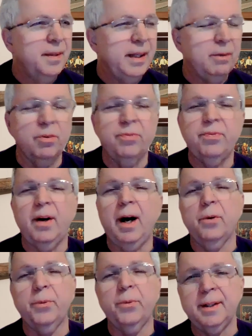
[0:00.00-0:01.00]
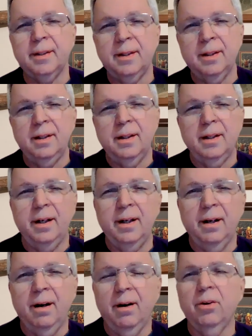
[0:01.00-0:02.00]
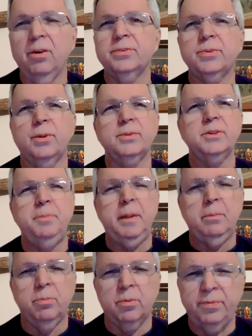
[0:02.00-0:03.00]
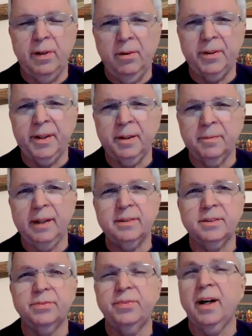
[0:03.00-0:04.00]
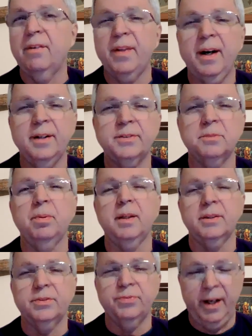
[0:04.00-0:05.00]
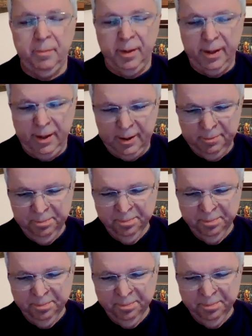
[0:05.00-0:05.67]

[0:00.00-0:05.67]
They were following, uh, all sorts of people were following him. That's 5,000 plus family.